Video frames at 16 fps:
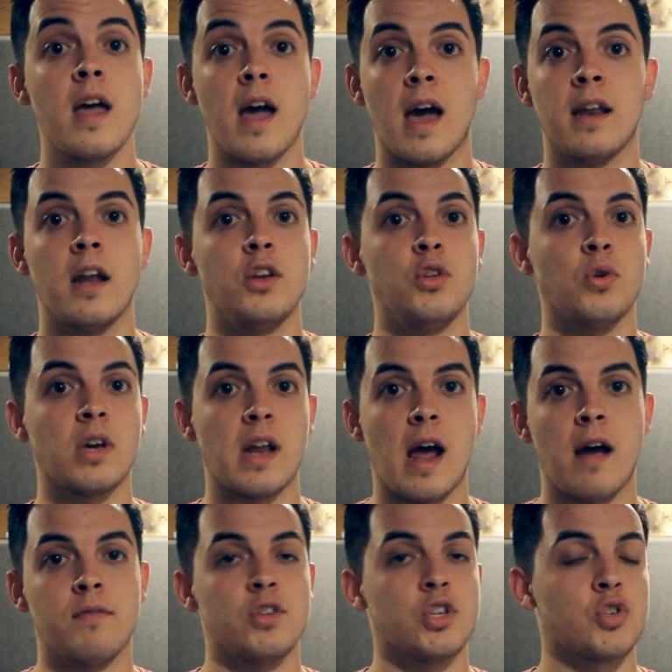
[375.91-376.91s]
and then you could
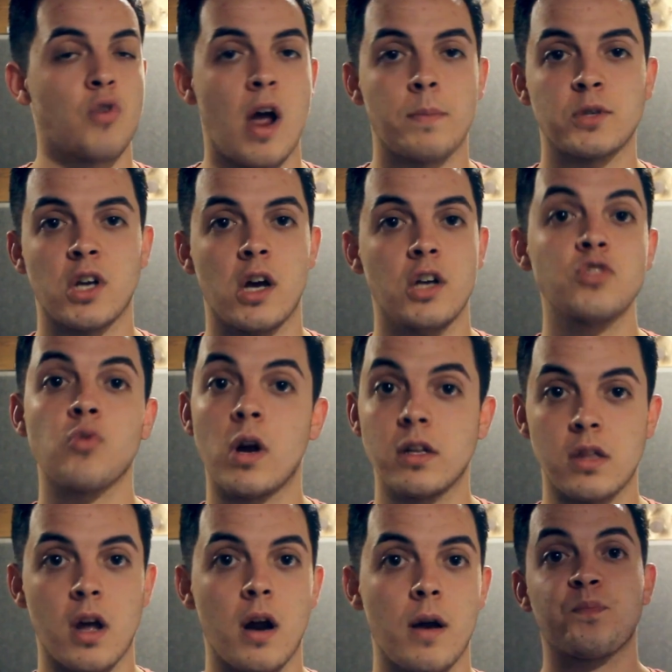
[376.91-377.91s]
have the strap size
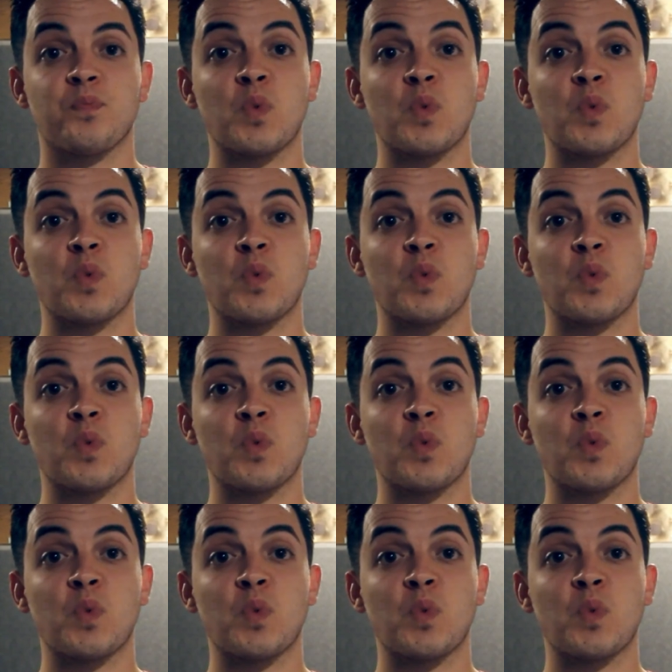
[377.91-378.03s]
right there.